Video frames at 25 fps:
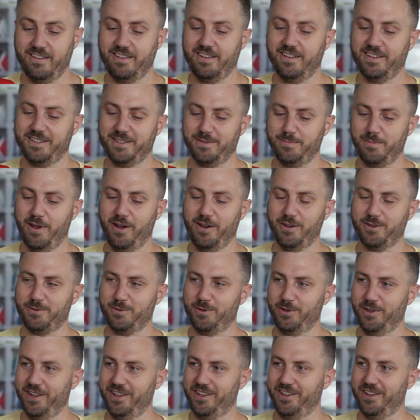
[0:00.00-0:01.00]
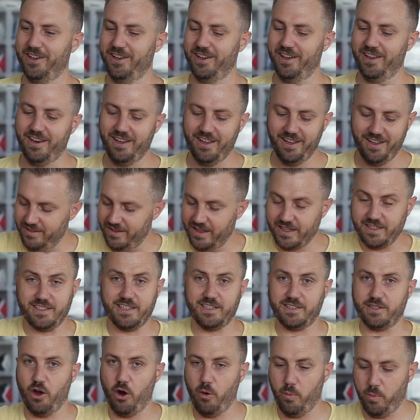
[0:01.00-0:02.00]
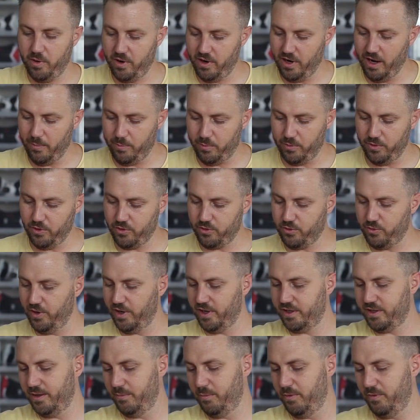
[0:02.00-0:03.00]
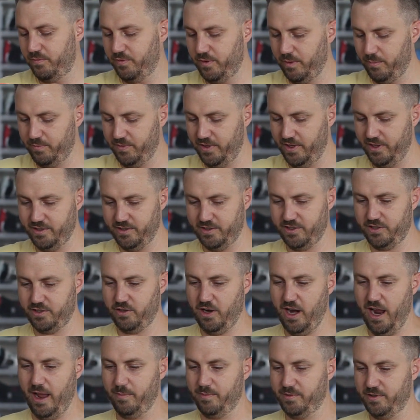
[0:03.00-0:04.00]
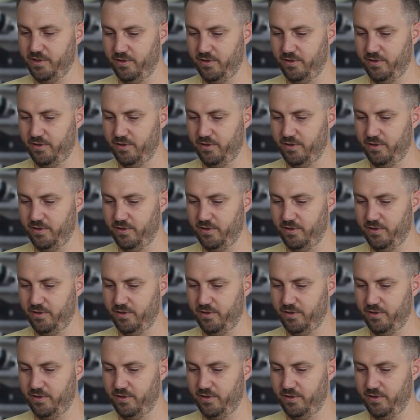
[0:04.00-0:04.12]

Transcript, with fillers: it smells really good. Let's just open it up real quick. Let me flip these straps